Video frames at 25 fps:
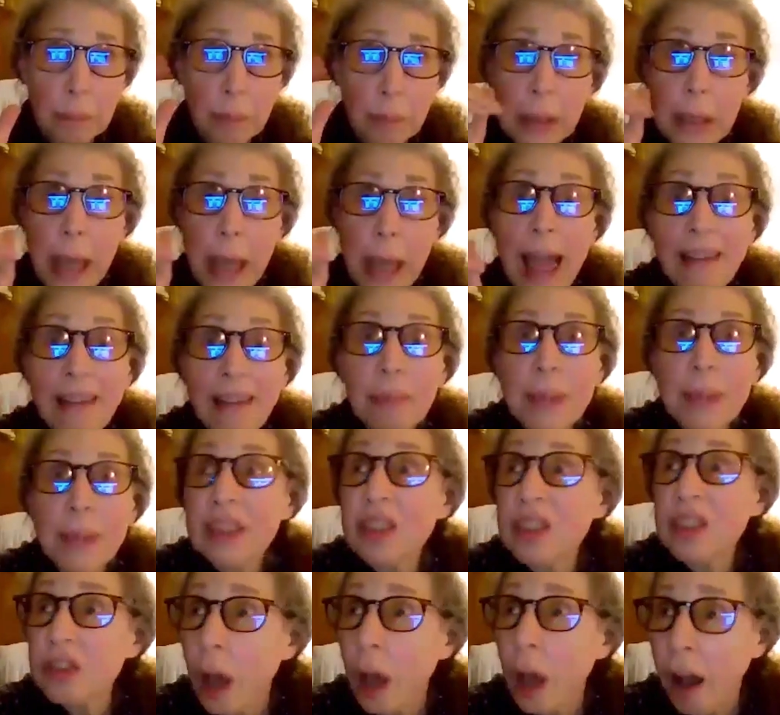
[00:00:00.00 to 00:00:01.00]
But have me
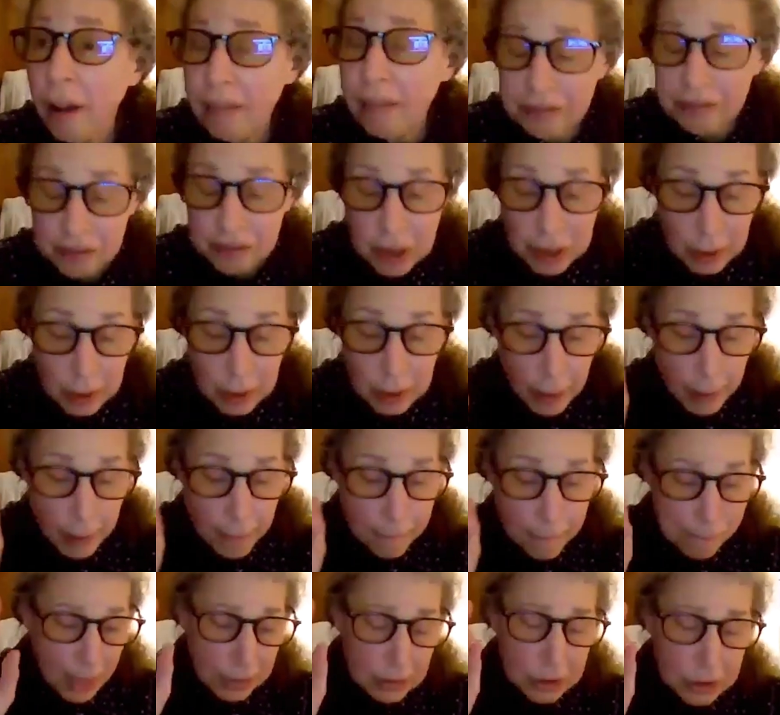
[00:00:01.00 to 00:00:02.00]
stuffed
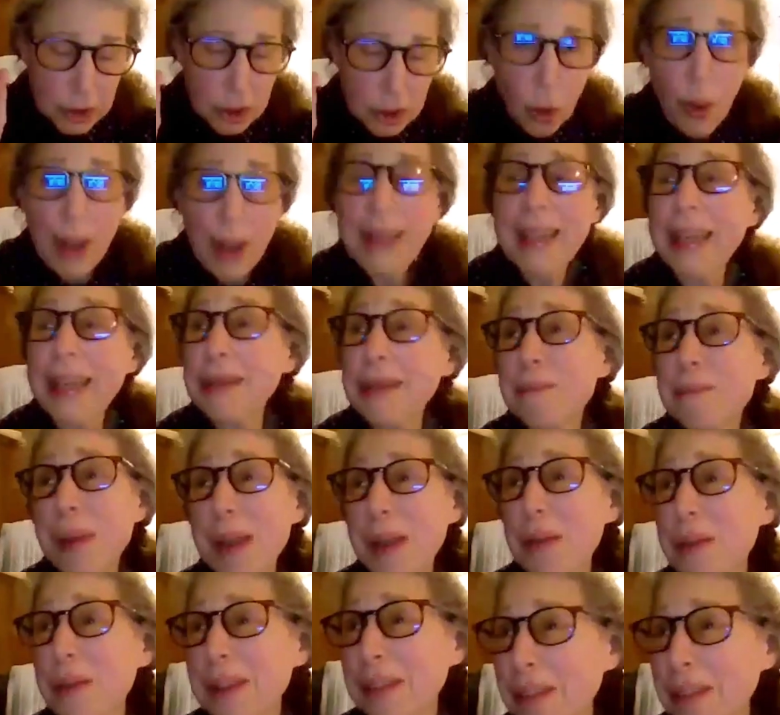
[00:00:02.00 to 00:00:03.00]
so I can
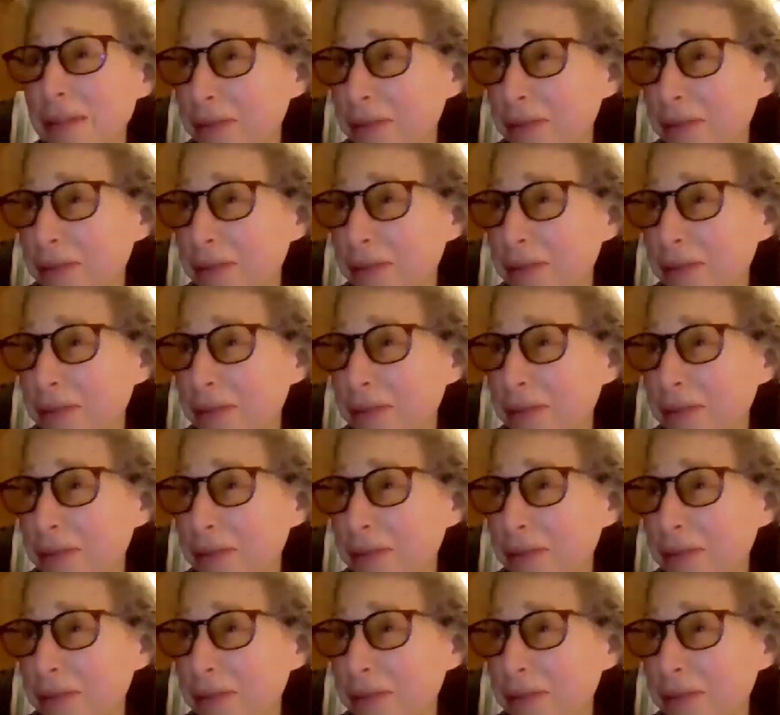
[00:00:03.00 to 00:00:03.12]
be with